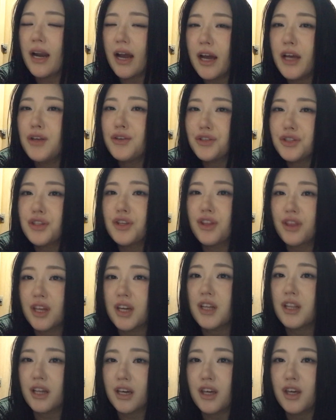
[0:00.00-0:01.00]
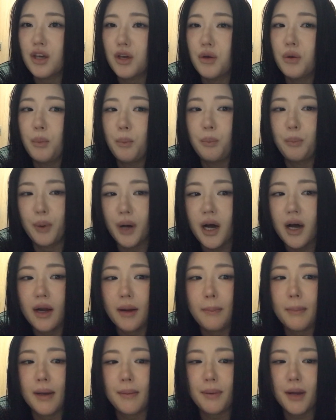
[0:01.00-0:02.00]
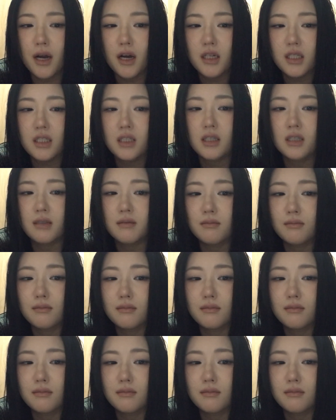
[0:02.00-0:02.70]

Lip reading: I used to think like you, but my parents